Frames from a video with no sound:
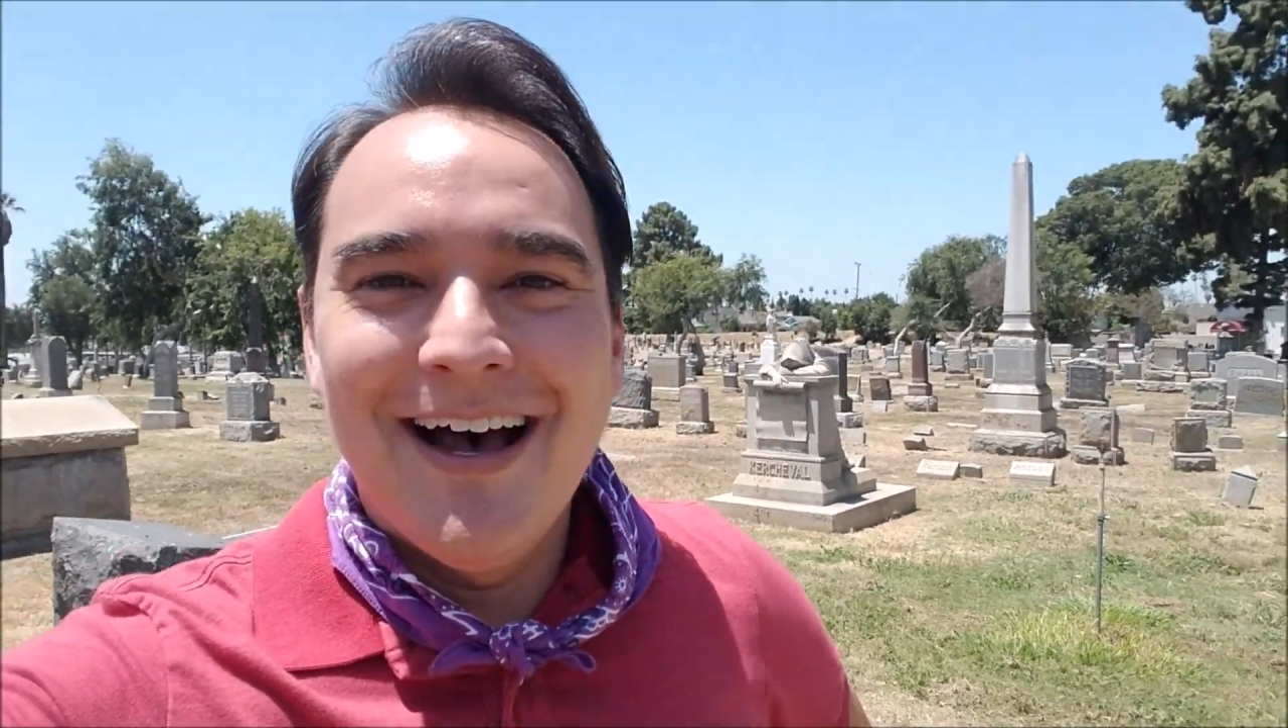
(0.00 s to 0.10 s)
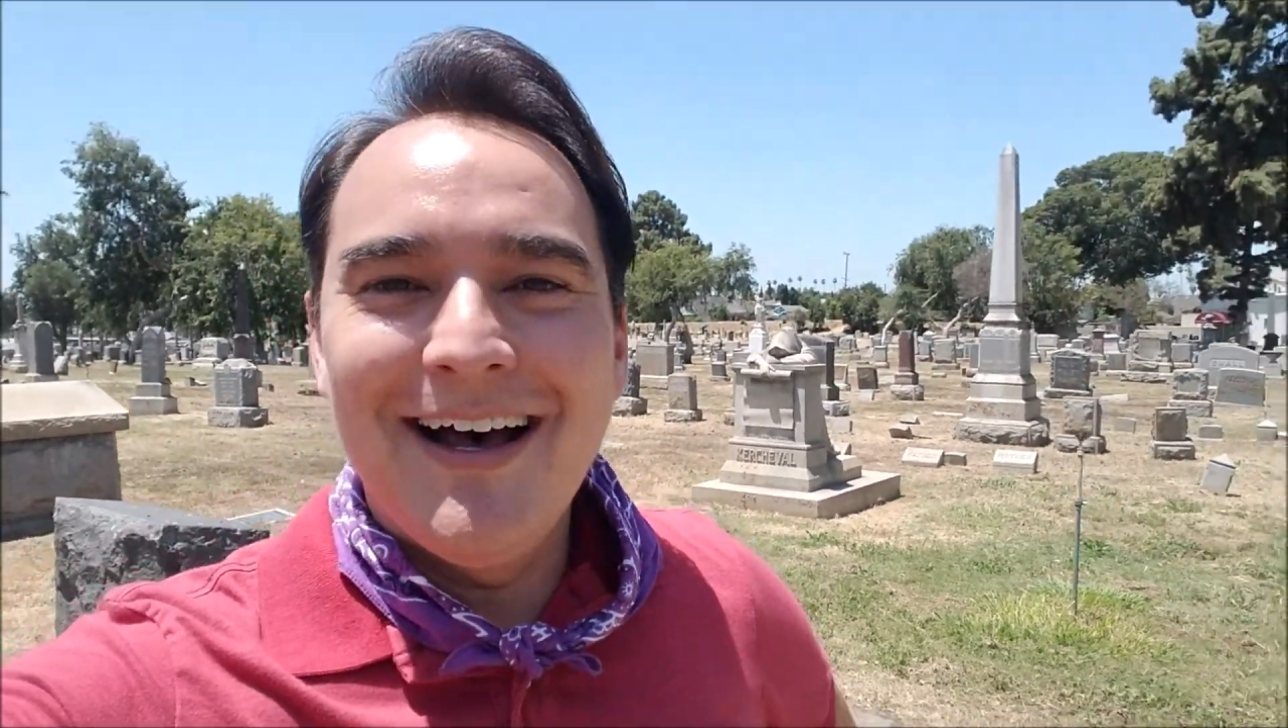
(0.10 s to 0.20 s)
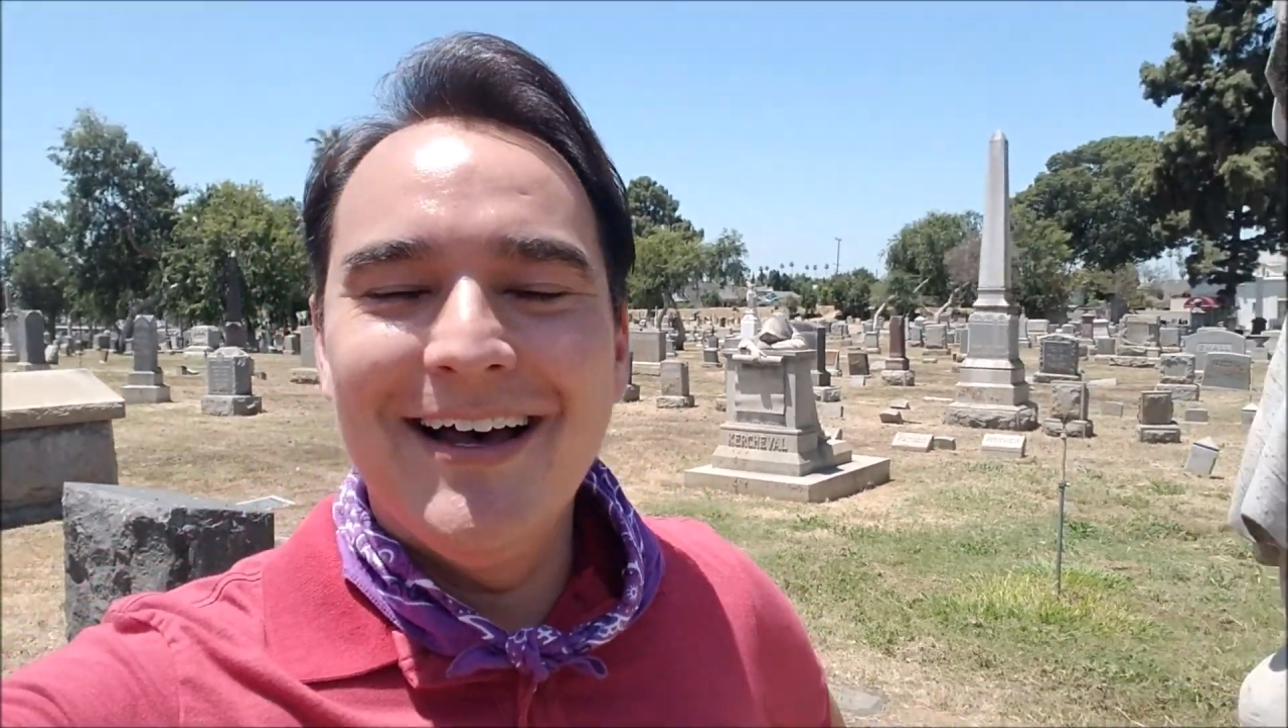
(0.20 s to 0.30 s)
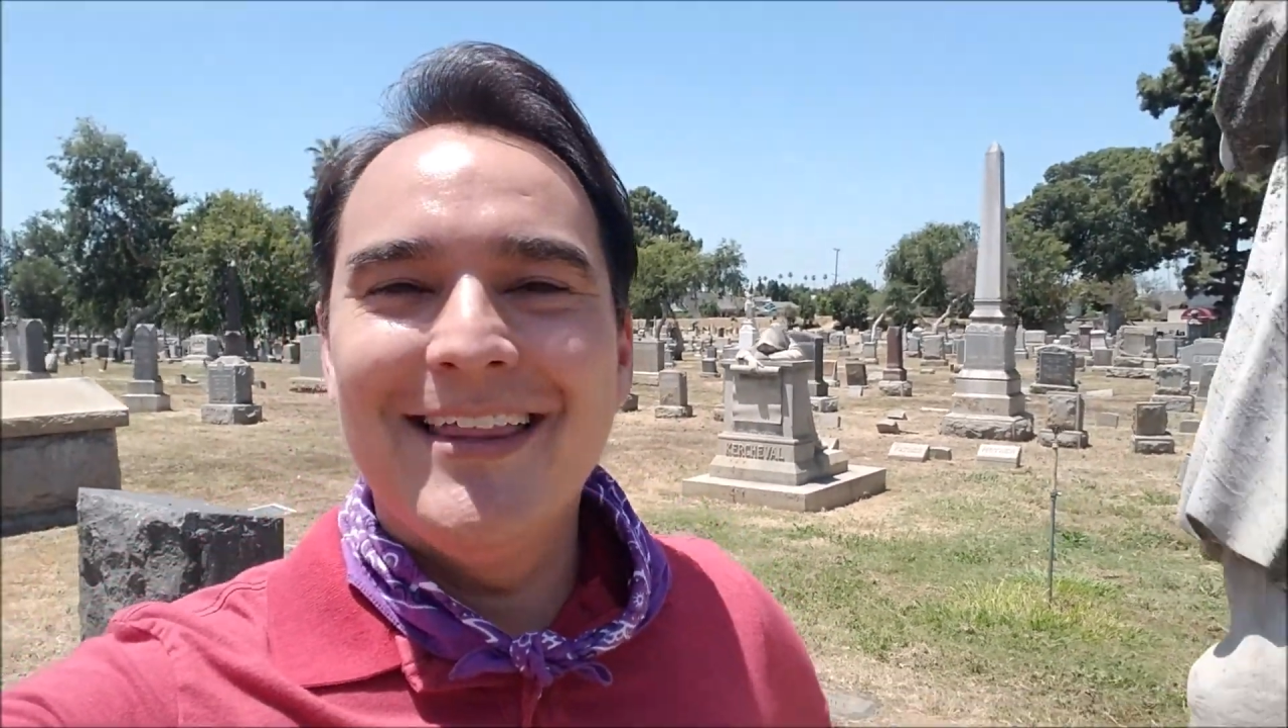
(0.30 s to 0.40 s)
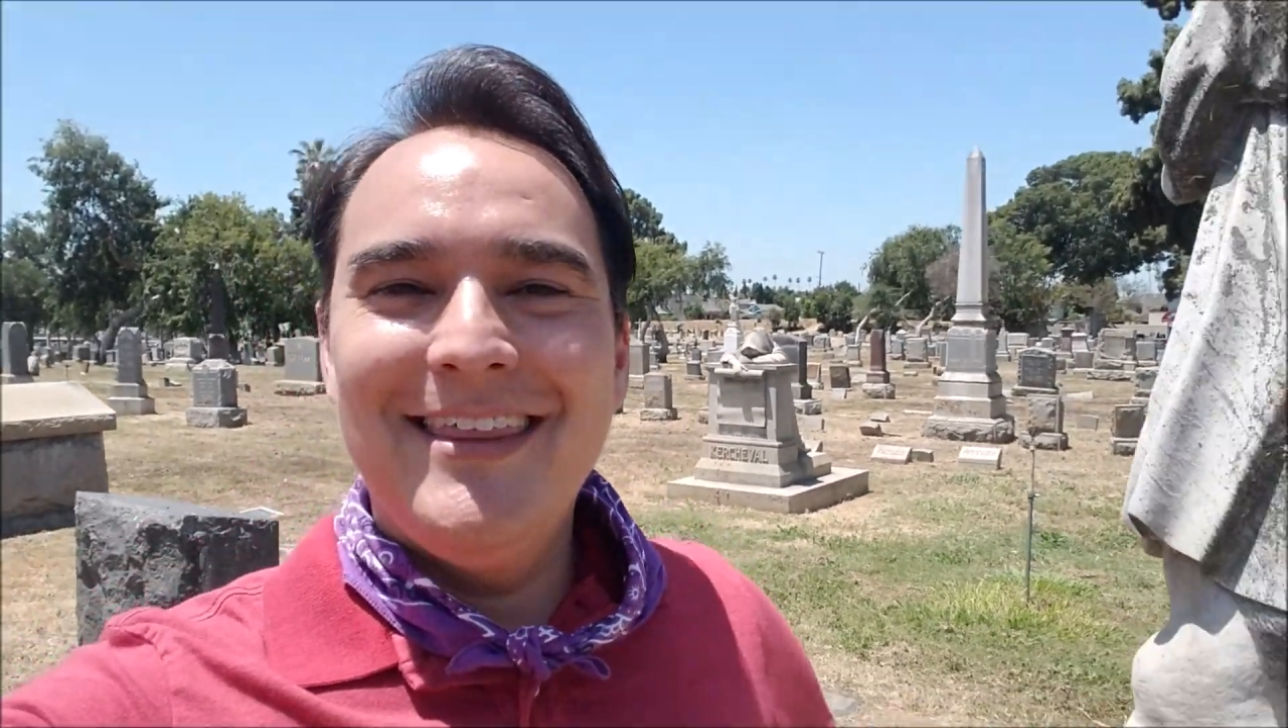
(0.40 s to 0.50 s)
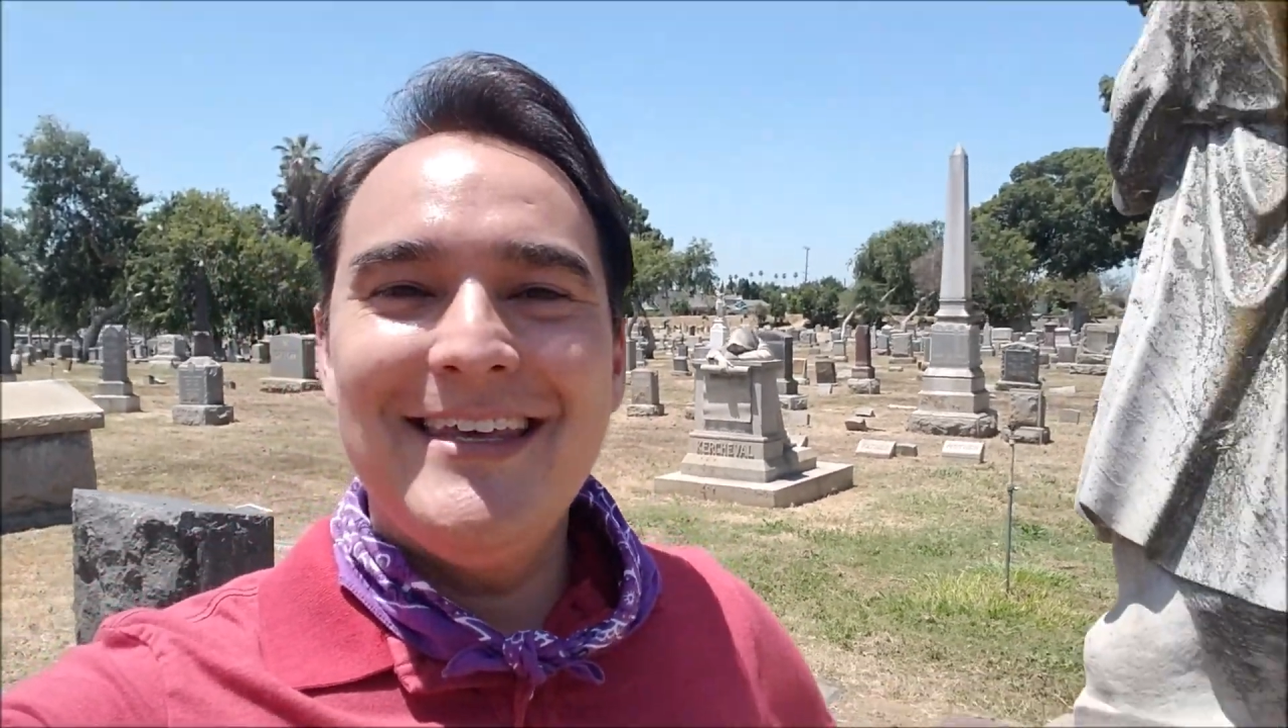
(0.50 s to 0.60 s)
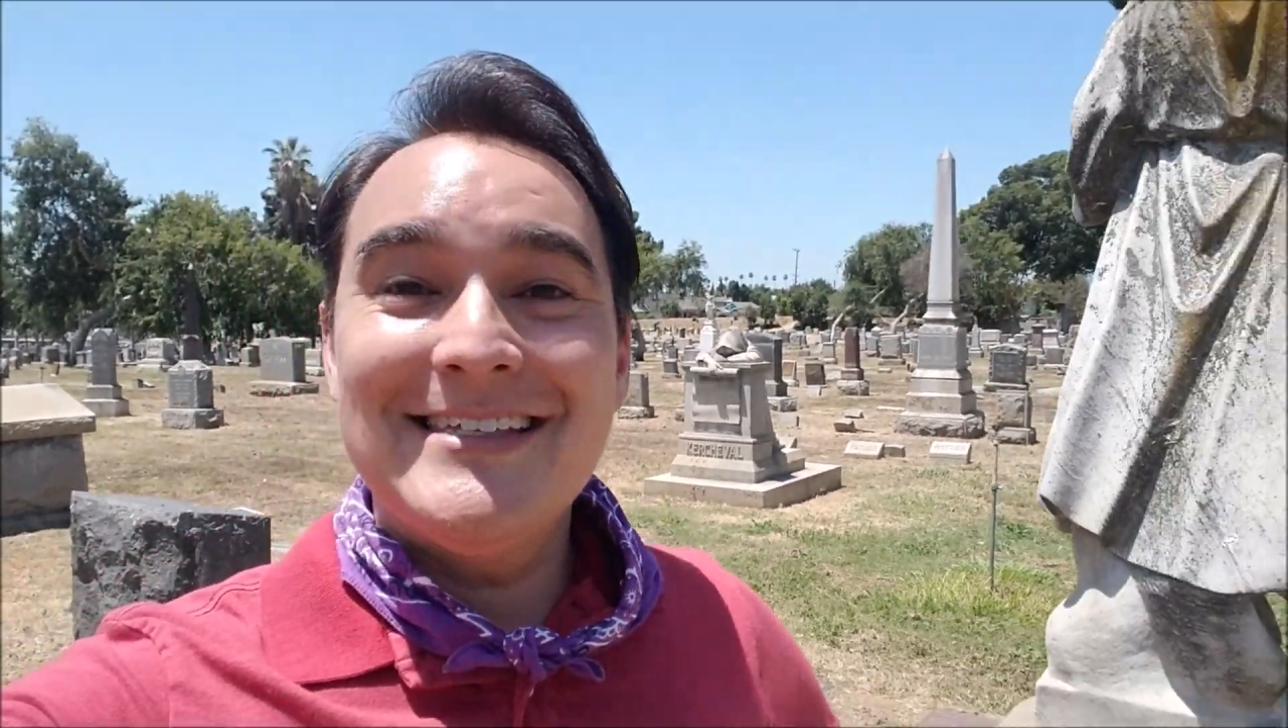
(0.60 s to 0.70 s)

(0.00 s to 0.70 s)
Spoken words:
The